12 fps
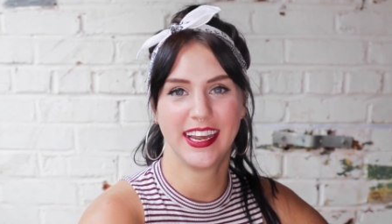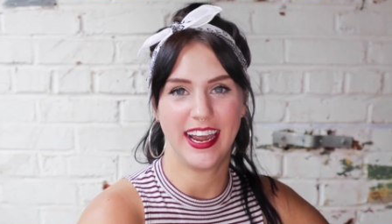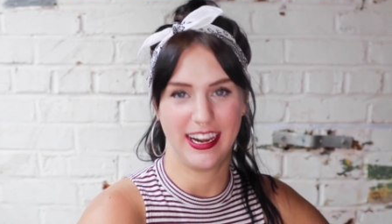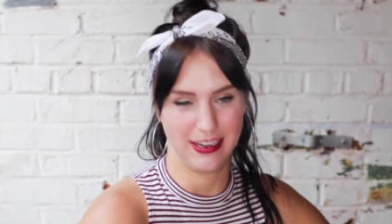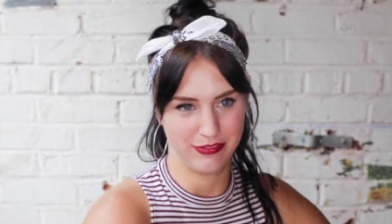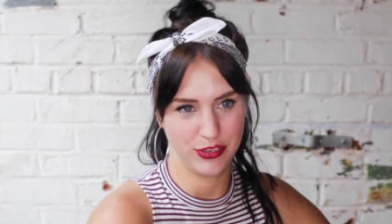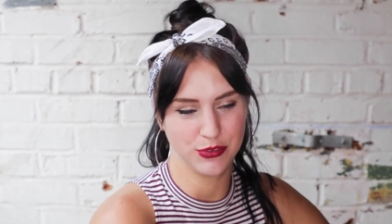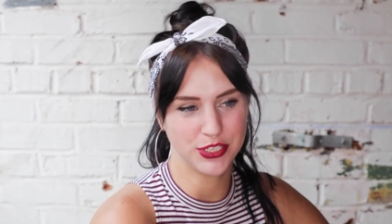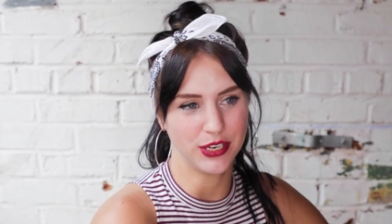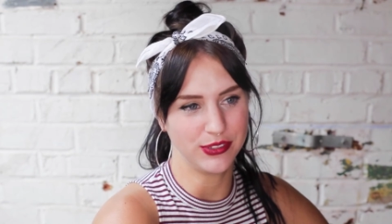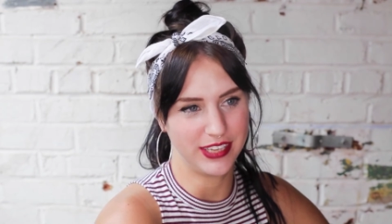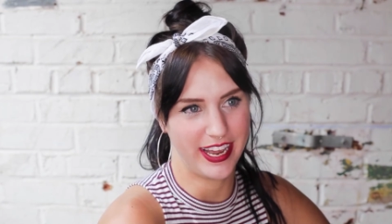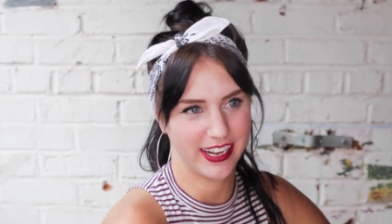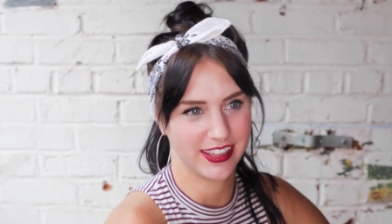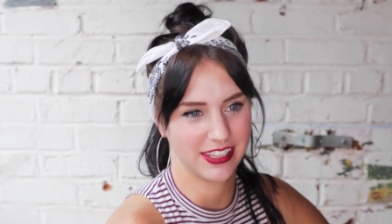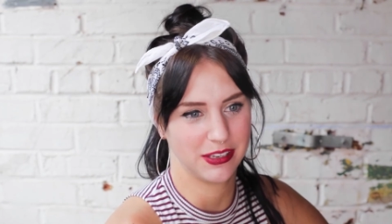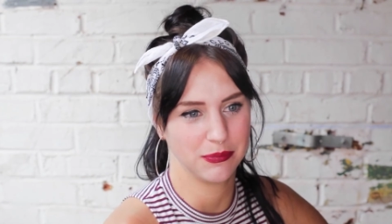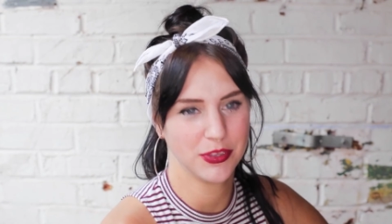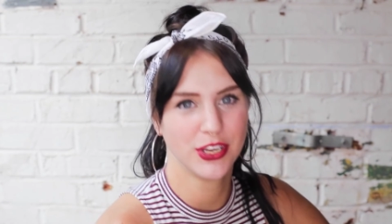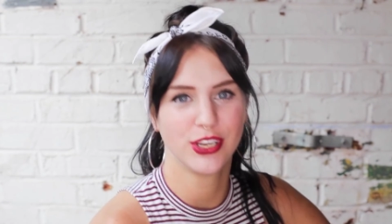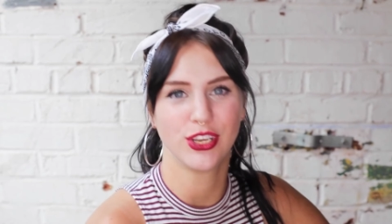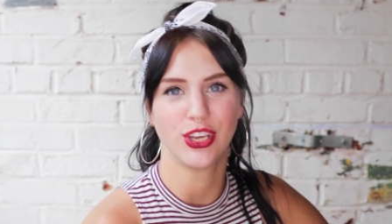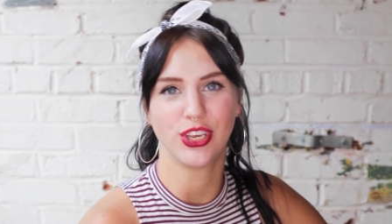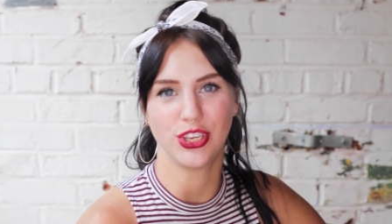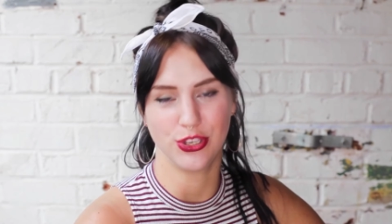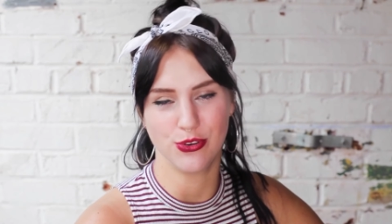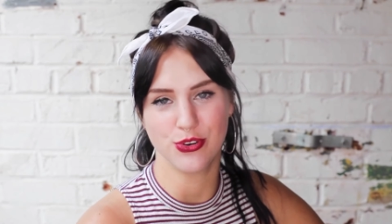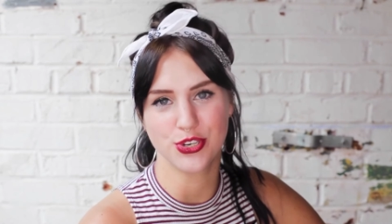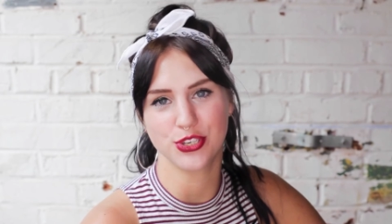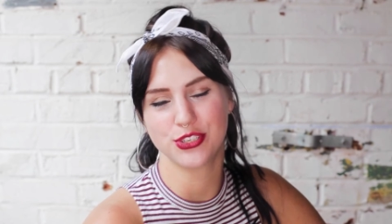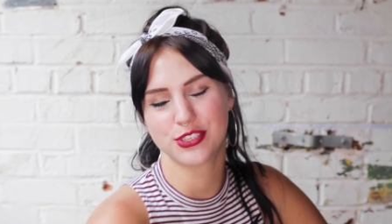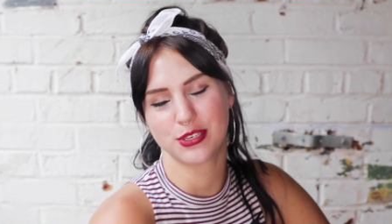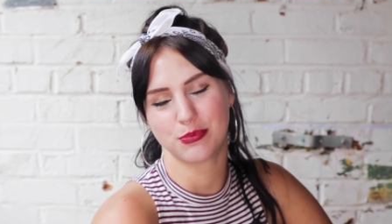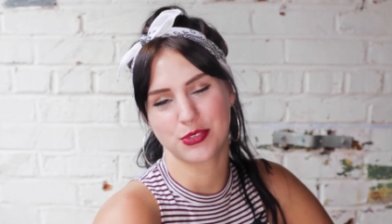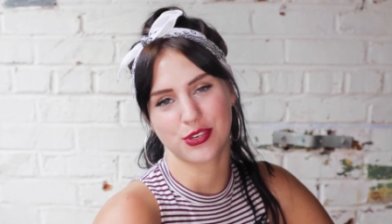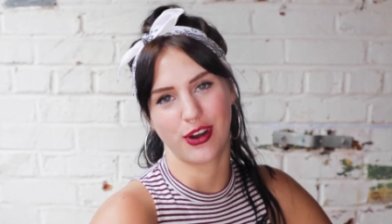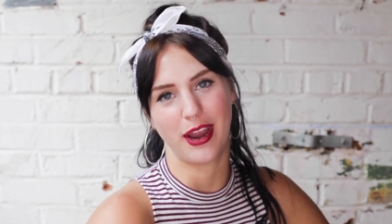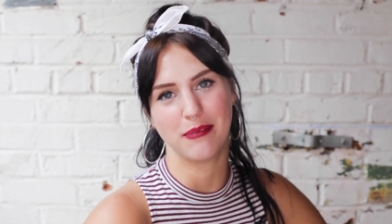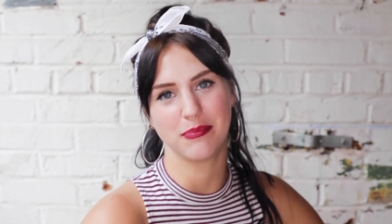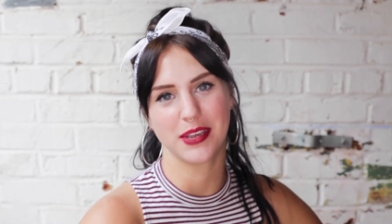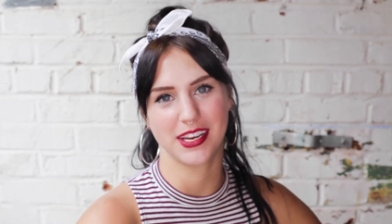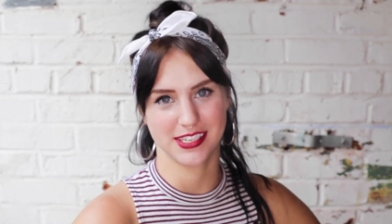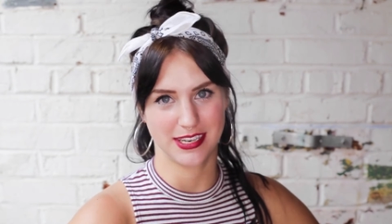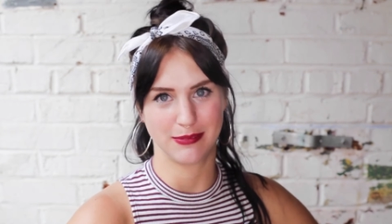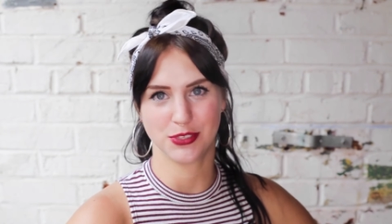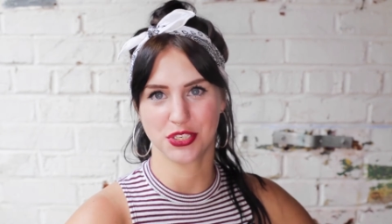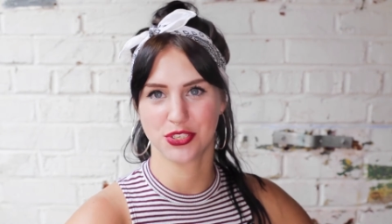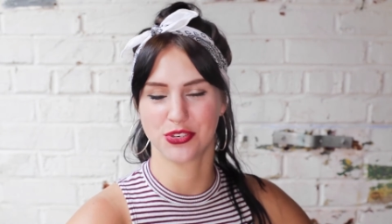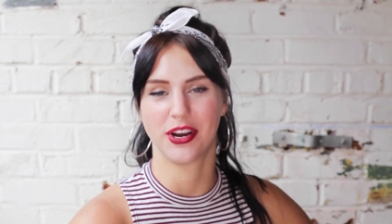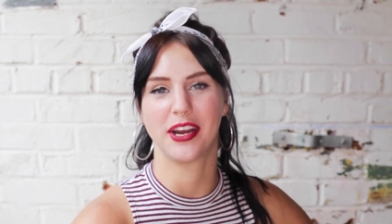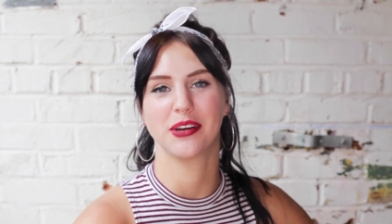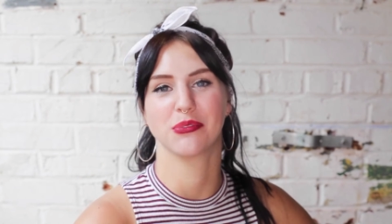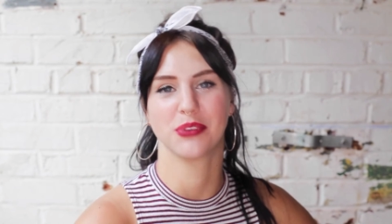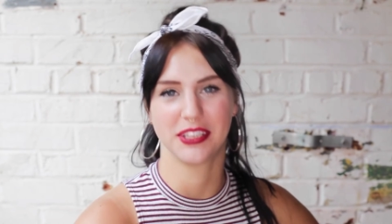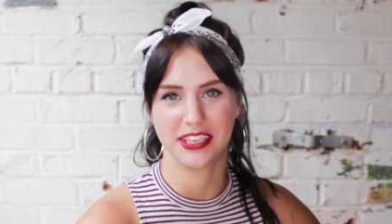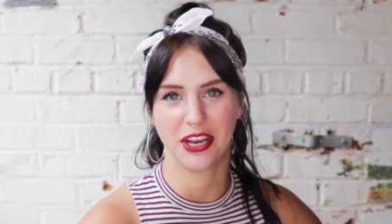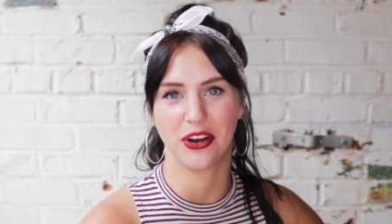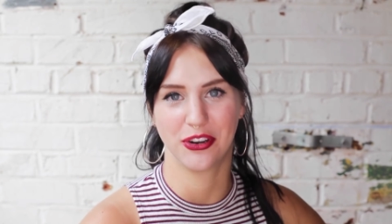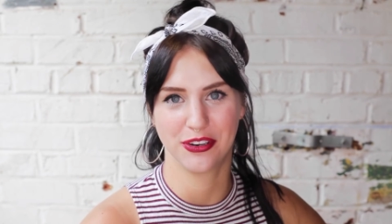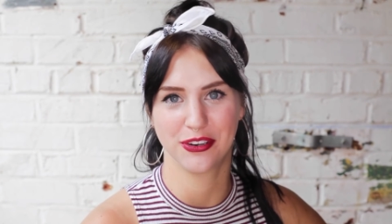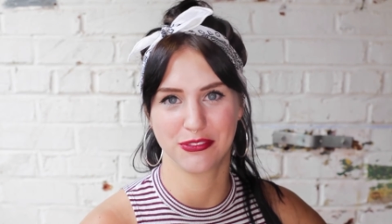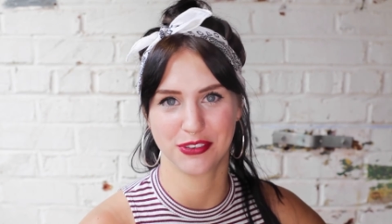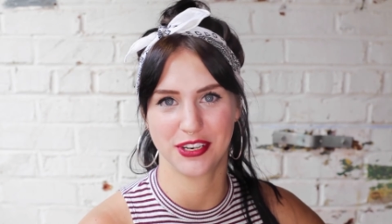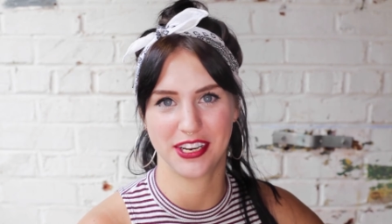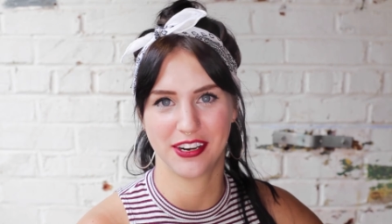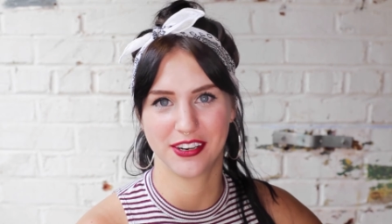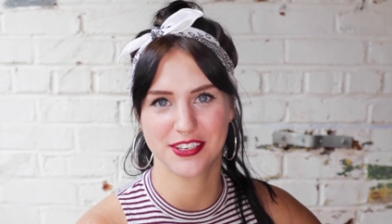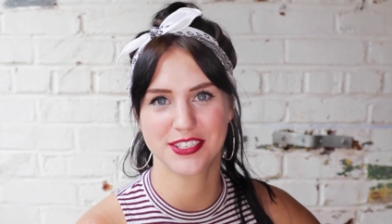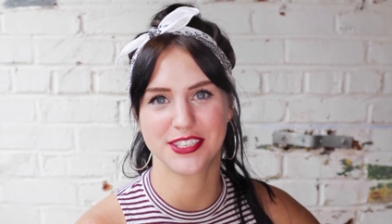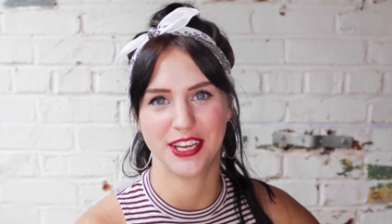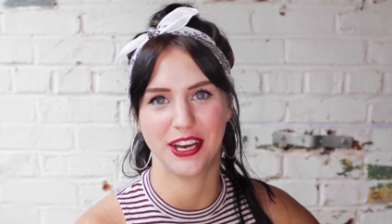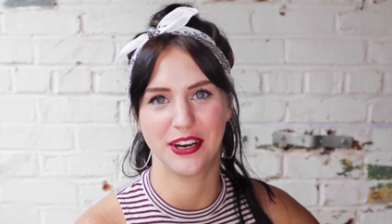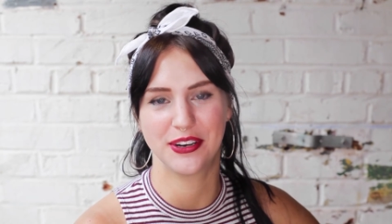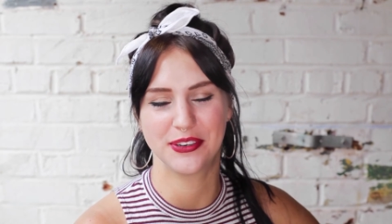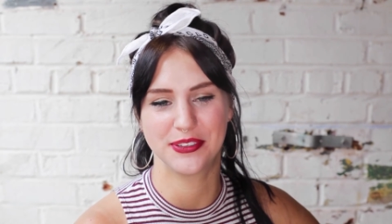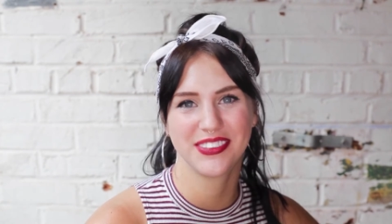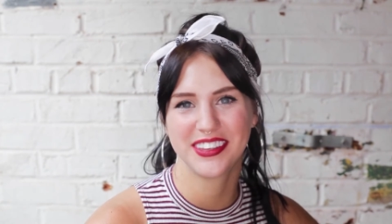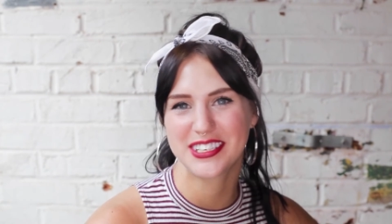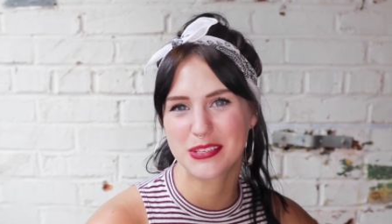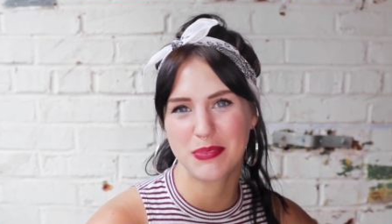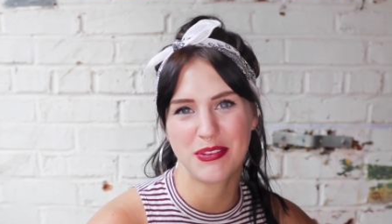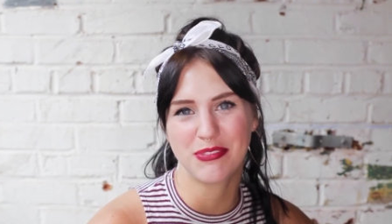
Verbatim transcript: And if you don't like them, you should subscribe because I'm just trying really hard over here. So let's be